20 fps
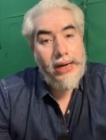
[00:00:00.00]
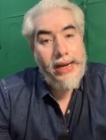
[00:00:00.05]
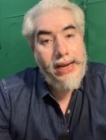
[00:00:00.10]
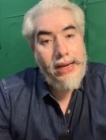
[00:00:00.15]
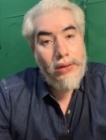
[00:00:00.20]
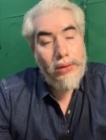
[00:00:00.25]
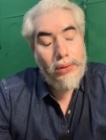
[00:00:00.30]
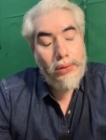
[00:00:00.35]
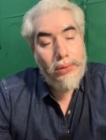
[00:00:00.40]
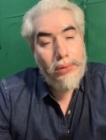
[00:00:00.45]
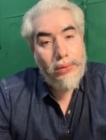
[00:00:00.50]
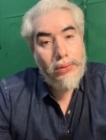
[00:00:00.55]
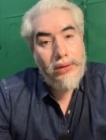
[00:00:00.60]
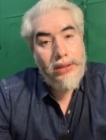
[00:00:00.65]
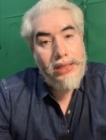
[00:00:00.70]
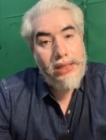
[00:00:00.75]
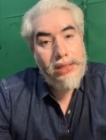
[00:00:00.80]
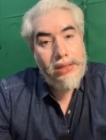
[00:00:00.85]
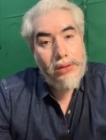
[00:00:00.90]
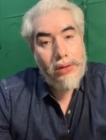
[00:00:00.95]
trying to do
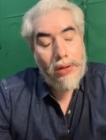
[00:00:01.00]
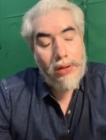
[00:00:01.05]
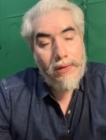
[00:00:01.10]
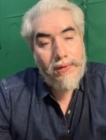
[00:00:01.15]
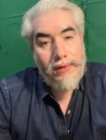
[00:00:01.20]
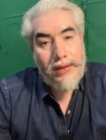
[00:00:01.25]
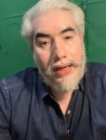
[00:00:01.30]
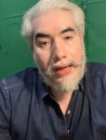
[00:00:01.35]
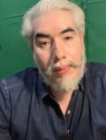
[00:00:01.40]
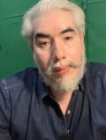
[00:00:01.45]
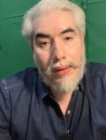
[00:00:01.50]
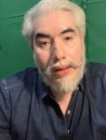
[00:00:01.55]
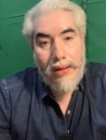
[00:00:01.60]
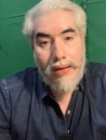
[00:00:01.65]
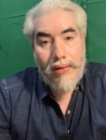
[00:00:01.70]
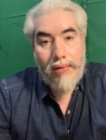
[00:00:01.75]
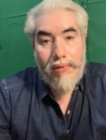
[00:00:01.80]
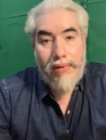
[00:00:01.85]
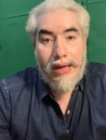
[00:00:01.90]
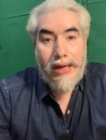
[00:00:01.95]
these sort of
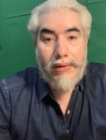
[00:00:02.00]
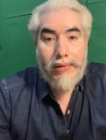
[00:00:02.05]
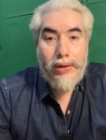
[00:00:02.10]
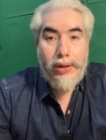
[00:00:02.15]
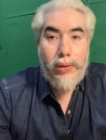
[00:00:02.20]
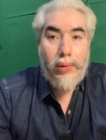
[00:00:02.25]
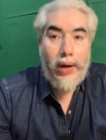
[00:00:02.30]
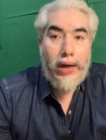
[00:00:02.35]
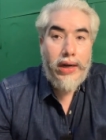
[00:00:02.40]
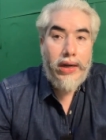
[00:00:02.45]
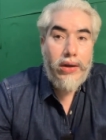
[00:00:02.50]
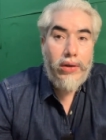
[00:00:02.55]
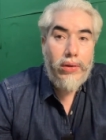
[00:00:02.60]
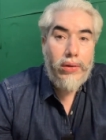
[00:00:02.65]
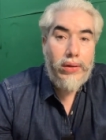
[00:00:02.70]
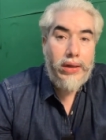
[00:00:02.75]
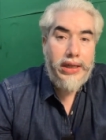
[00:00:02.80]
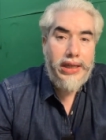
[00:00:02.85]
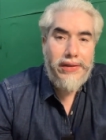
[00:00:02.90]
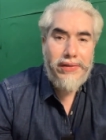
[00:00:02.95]
therapy whenever you
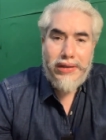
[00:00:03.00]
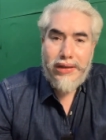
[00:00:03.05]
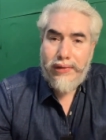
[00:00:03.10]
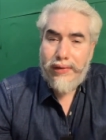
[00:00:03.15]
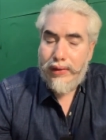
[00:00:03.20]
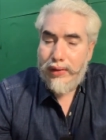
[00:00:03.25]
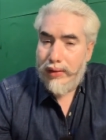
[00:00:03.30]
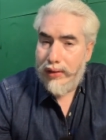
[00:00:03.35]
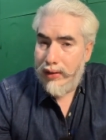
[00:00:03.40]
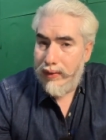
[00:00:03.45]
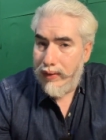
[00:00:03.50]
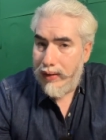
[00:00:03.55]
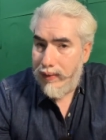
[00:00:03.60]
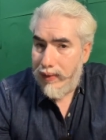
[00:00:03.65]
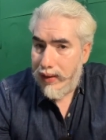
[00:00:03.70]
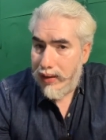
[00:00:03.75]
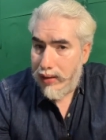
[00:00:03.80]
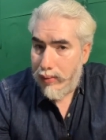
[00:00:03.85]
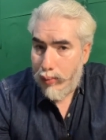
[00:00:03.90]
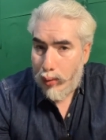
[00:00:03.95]
undergo even if a, even
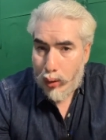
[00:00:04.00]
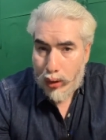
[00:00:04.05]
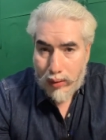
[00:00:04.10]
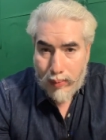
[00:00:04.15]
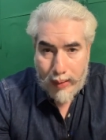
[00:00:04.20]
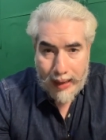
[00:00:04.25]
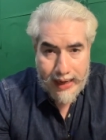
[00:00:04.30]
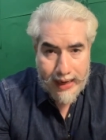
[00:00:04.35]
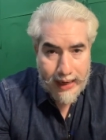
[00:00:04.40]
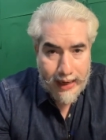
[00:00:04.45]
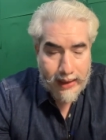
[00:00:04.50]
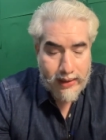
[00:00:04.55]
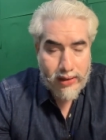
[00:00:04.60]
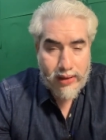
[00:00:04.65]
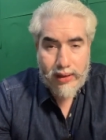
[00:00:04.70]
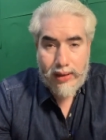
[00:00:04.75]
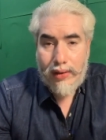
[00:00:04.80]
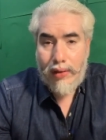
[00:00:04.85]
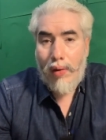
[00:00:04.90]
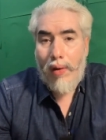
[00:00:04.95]
if it is a motorbike
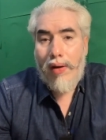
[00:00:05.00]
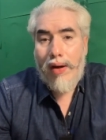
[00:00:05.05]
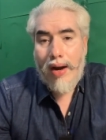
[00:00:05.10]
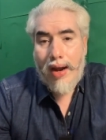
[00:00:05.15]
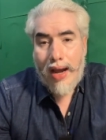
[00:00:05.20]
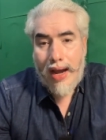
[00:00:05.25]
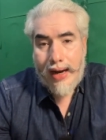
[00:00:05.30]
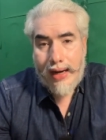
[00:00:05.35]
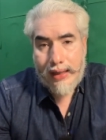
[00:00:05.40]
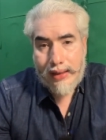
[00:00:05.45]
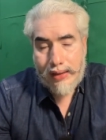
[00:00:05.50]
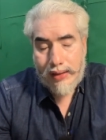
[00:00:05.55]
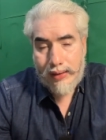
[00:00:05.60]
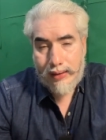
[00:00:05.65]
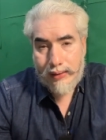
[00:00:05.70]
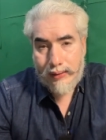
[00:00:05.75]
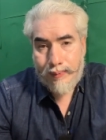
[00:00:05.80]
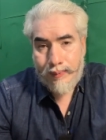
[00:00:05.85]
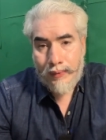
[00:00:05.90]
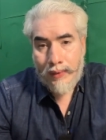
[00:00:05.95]
accident or a car
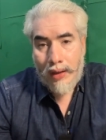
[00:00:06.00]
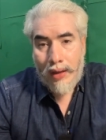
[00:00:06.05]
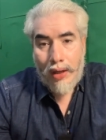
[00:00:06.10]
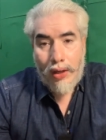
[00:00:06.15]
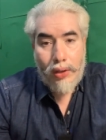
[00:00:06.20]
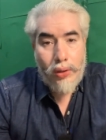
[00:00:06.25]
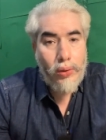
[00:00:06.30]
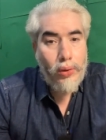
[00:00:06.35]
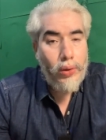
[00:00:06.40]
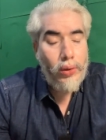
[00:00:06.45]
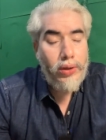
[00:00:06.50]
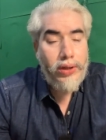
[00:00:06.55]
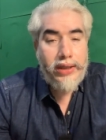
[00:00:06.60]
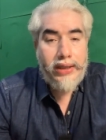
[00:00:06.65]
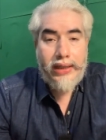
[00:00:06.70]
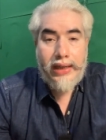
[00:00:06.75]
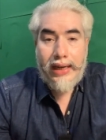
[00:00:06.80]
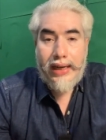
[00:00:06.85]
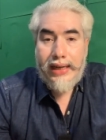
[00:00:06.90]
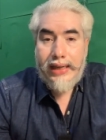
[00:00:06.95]
accident you don't
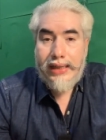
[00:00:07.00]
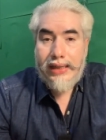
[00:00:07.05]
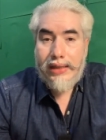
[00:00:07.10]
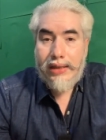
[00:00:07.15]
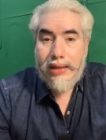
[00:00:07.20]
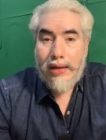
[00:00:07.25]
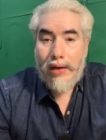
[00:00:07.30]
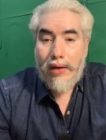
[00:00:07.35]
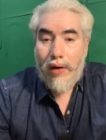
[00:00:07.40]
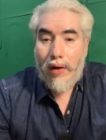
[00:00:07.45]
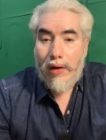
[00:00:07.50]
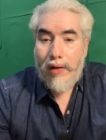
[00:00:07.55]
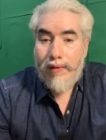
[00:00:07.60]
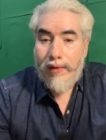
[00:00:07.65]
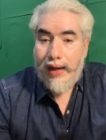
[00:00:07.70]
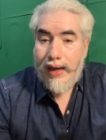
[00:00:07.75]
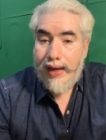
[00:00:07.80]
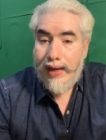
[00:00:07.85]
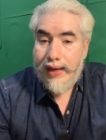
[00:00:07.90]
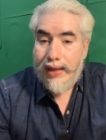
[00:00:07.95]
realize a lot
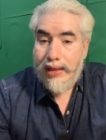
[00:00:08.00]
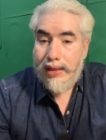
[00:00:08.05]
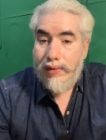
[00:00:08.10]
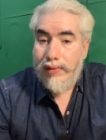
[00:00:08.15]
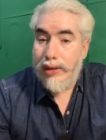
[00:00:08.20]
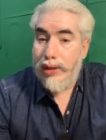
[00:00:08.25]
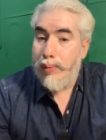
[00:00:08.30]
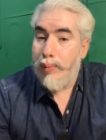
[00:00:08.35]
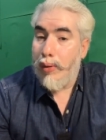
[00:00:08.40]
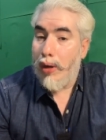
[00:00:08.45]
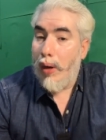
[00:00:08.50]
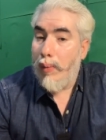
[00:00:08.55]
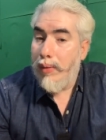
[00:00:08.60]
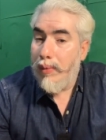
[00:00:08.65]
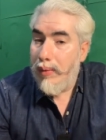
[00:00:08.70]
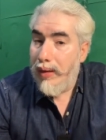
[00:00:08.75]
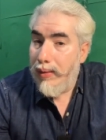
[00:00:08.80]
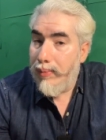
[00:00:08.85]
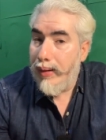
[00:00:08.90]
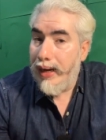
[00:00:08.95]
of areas which
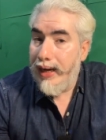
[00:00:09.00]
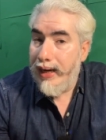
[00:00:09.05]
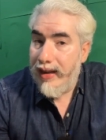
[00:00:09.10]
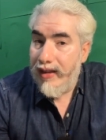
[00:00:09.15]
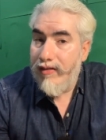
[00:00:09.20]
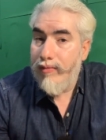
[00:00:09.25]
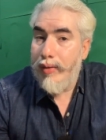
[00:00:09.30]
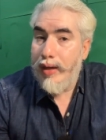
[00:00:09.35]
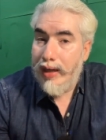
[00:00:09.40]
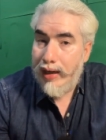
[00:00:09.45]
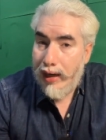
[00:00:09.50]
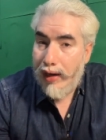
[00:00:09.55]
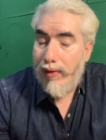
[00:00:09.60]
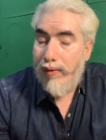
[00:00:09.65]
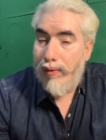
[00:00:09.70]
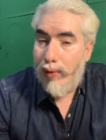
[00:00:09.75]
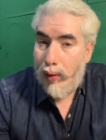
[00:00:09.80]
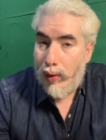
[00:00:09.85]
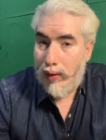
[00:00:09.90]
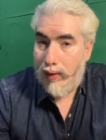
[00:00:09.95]
probably might have been
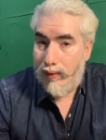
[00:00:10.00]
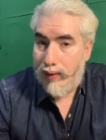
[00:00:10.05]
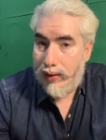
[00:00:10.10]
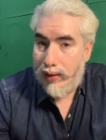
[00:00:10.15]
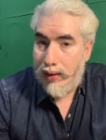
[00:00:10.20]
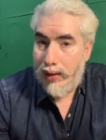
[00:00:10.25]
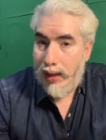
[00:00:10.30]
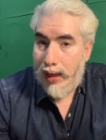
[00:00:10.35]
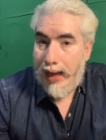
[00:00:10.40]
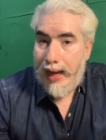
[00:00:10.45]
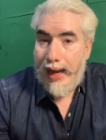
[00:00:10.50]
involved